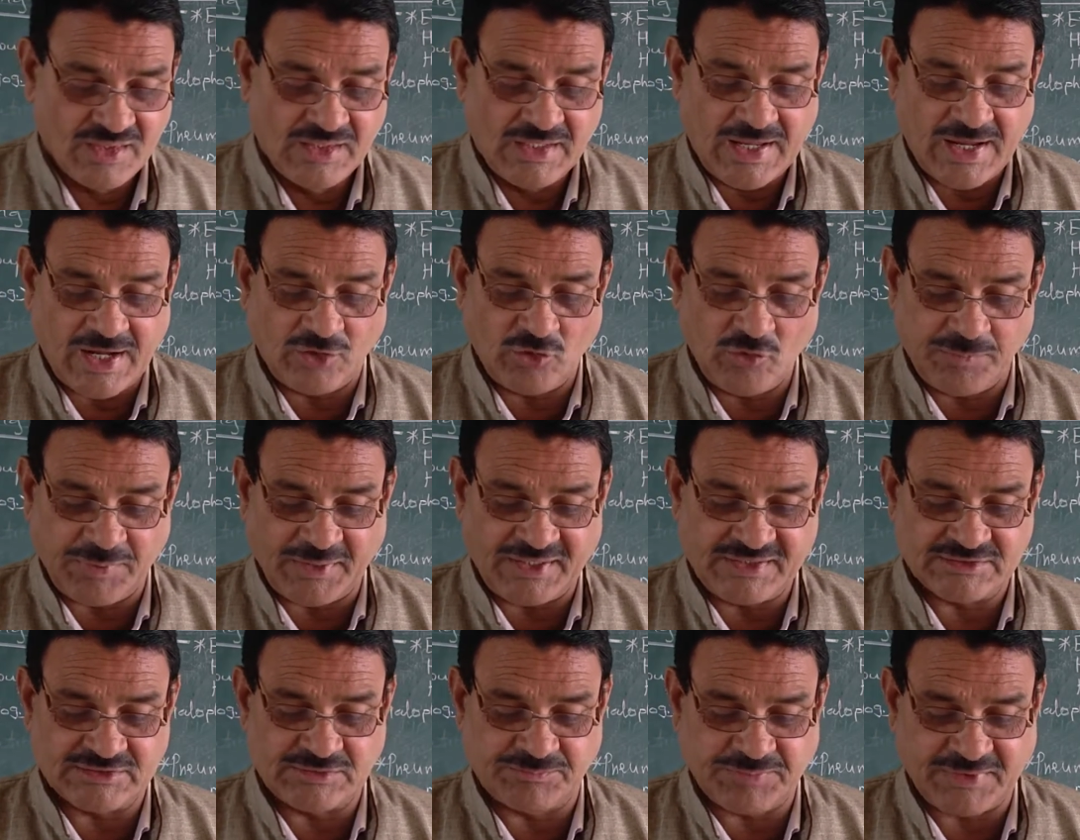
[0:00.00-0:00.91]

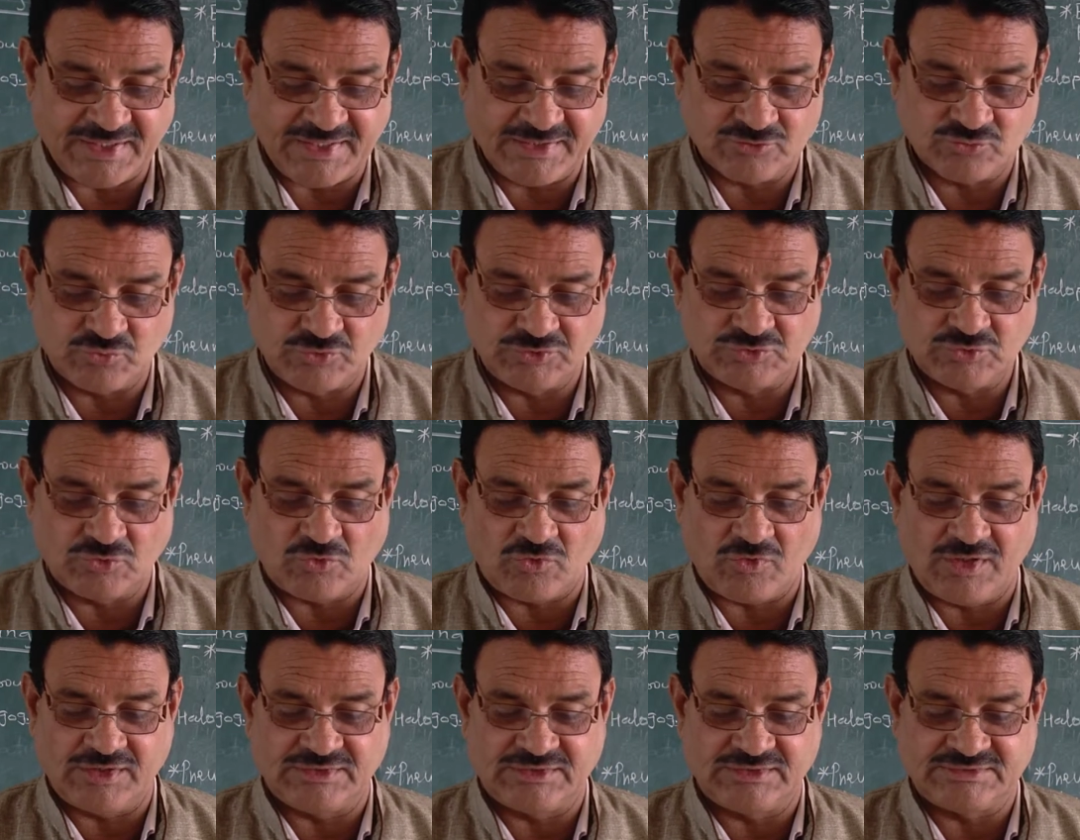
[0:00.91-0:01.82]
Halophytes, the plants which
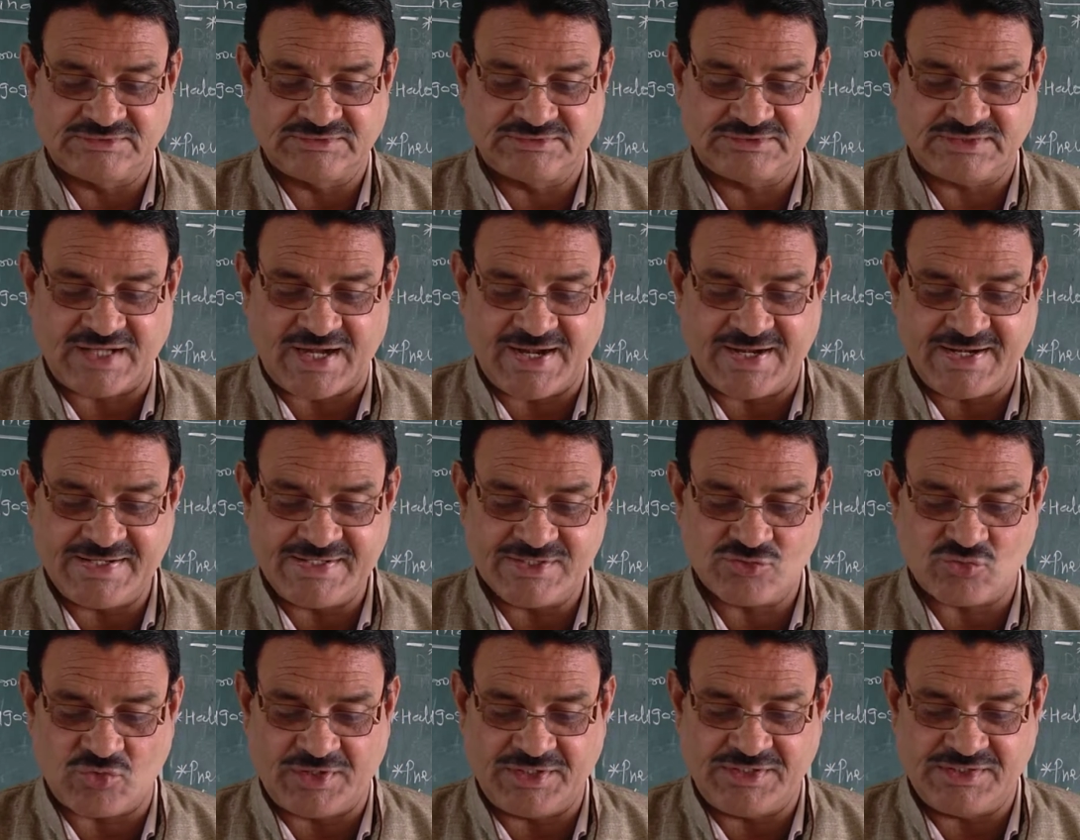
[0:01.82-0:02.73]
grow on the sandy
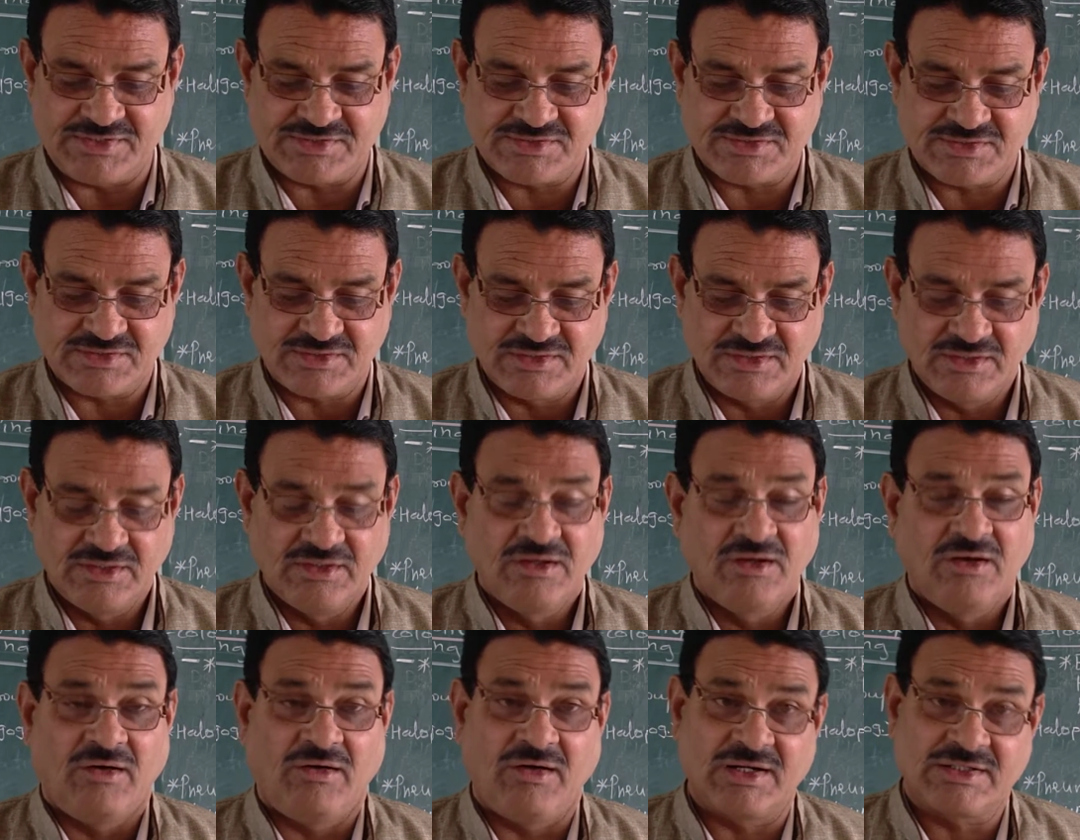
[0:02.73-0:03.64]
soils
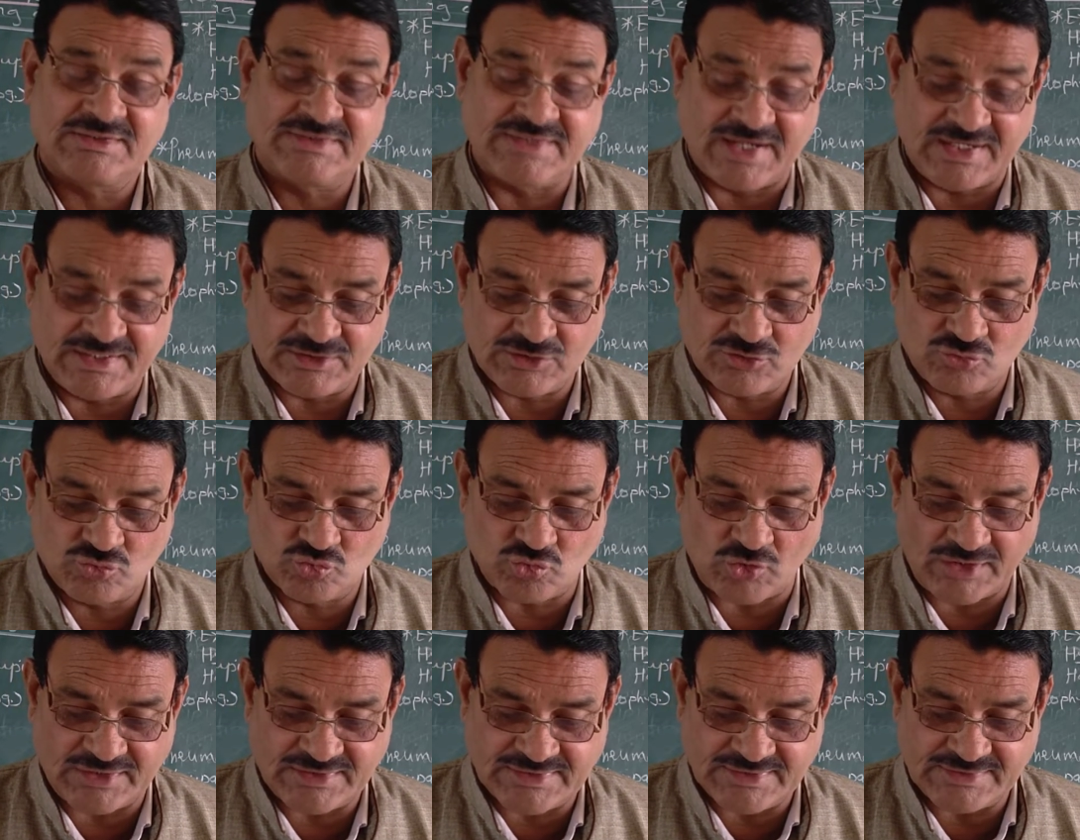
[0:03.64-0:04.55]
or
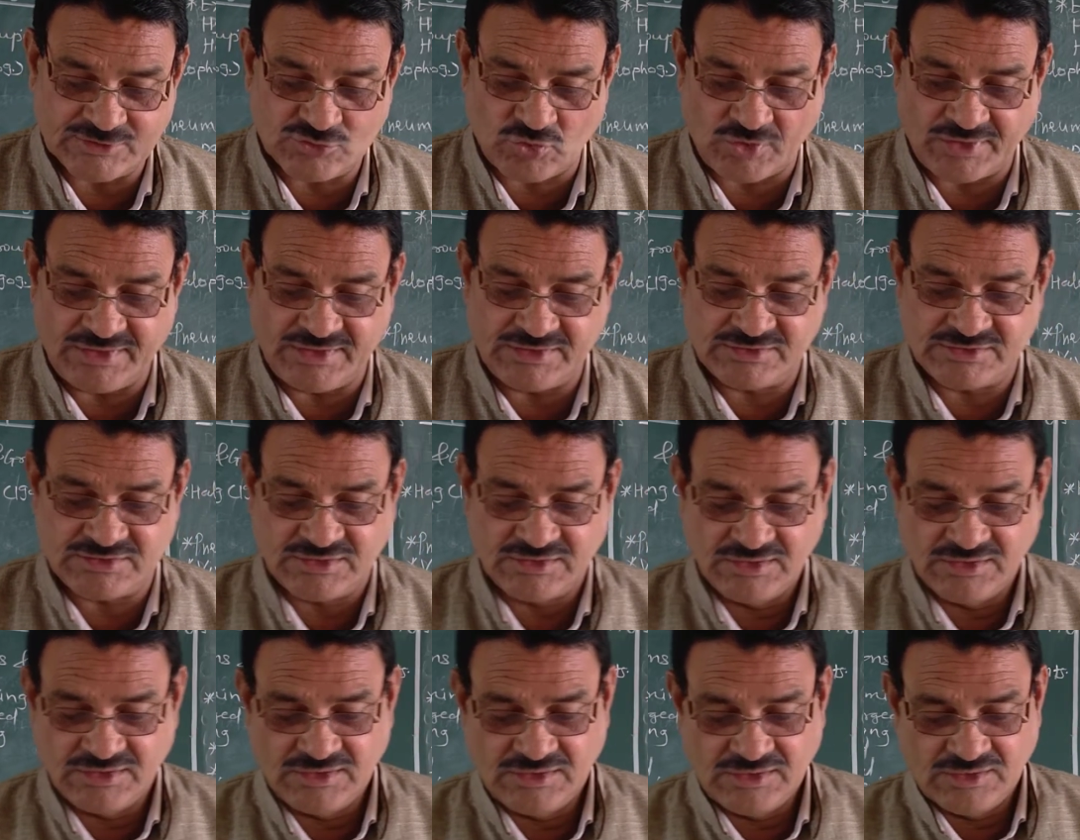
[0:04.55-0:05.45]
salty soils
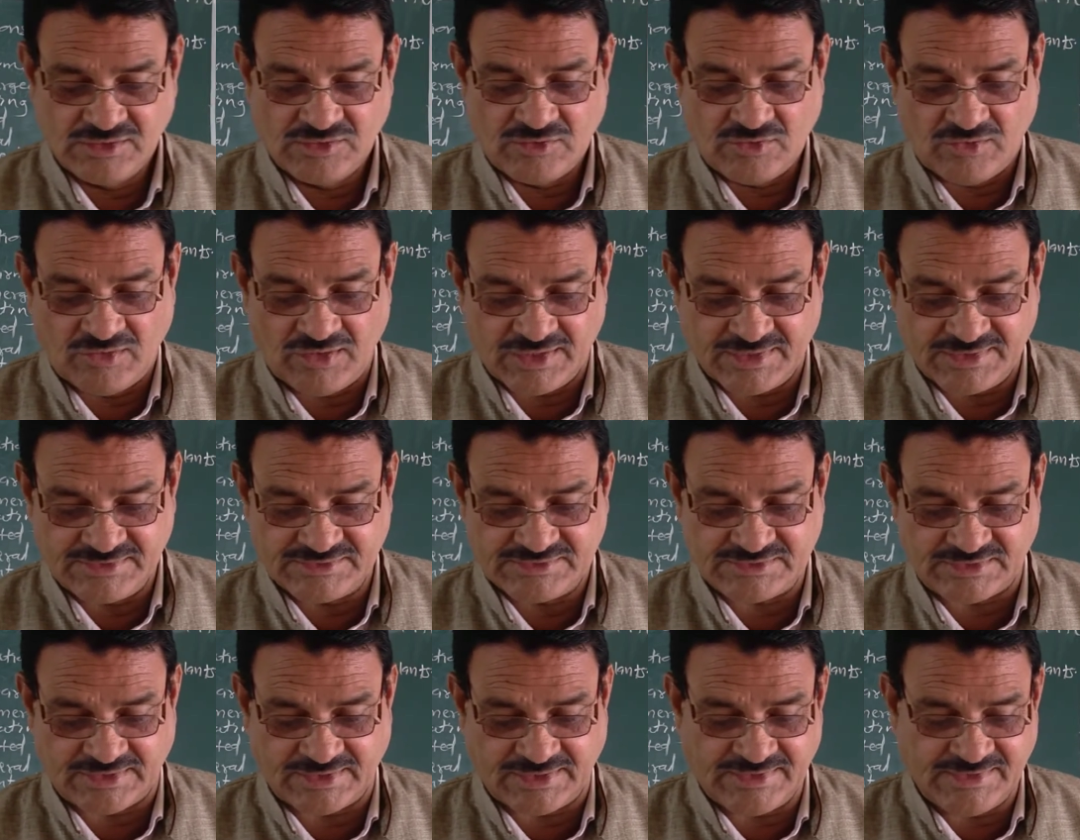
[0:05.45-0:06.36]
or in
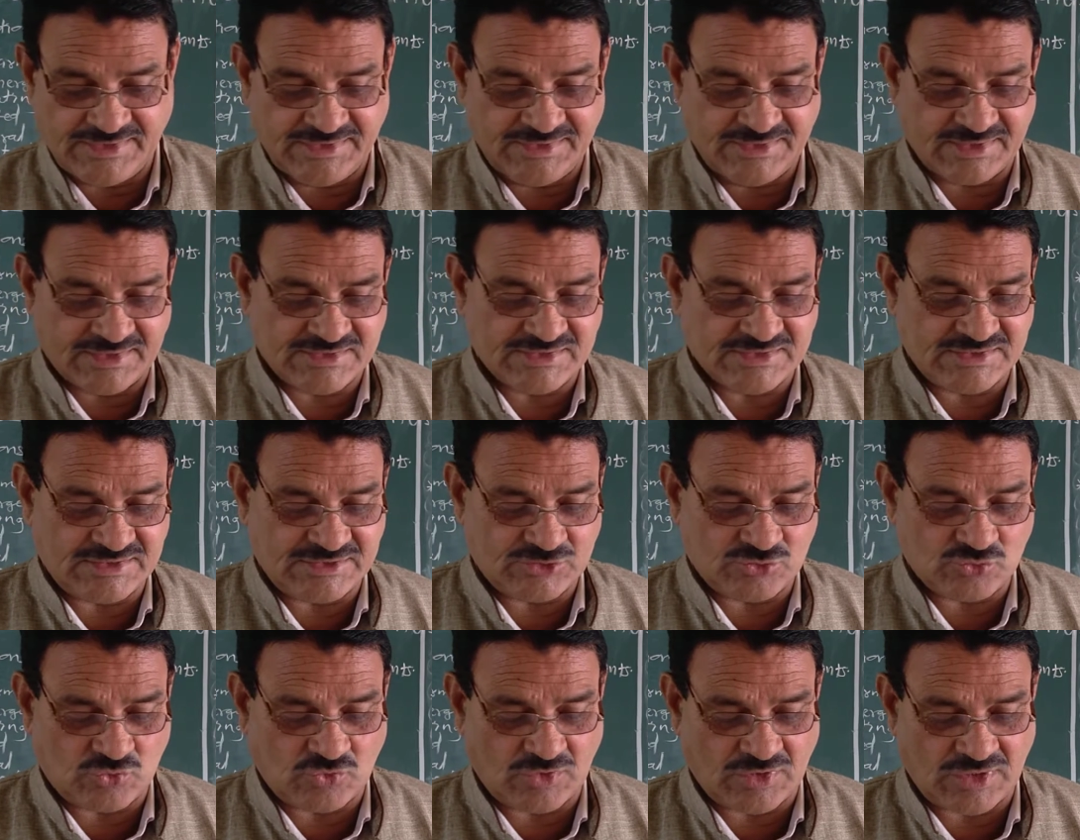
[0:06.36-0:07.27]
saline near
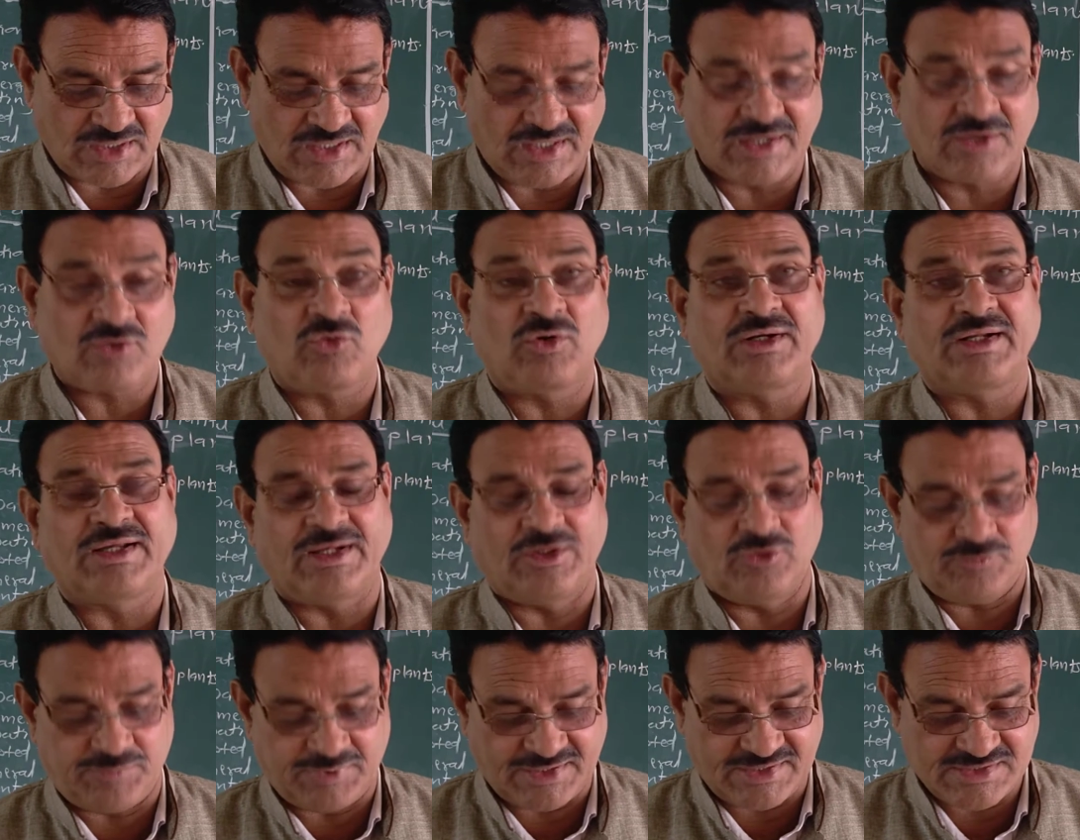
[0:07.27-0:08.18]
seashore are called
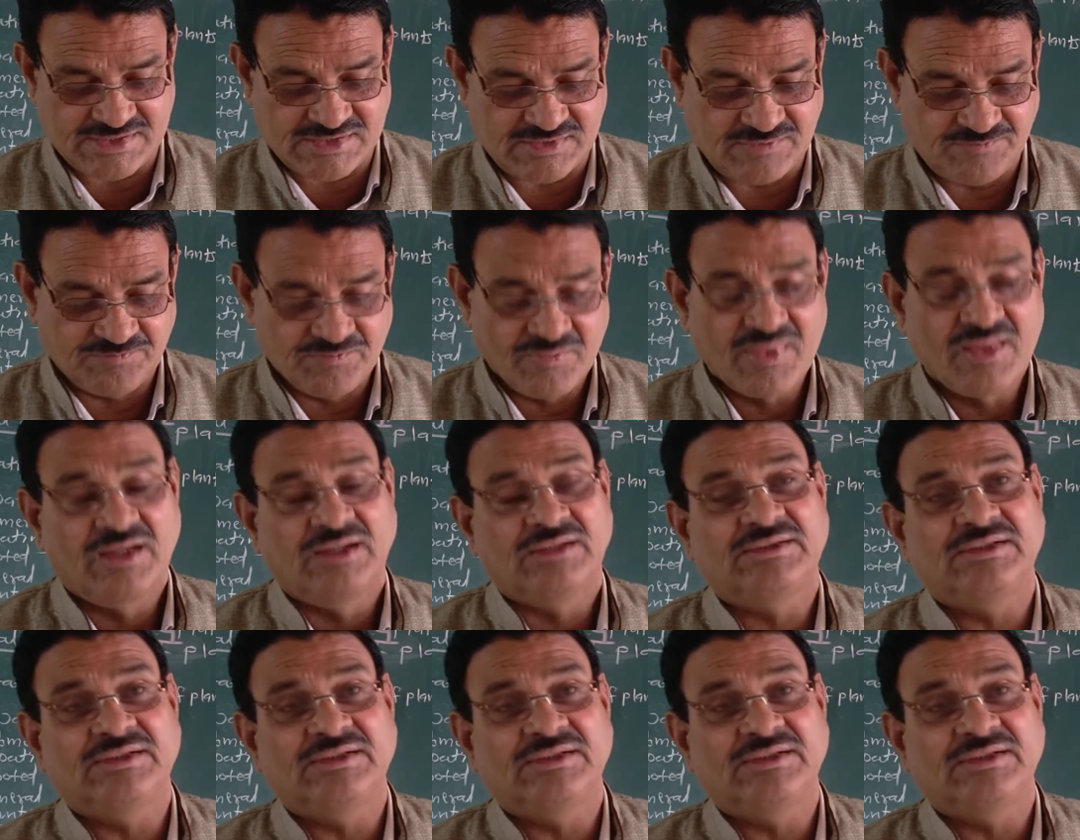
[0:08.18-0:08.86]
halophytes.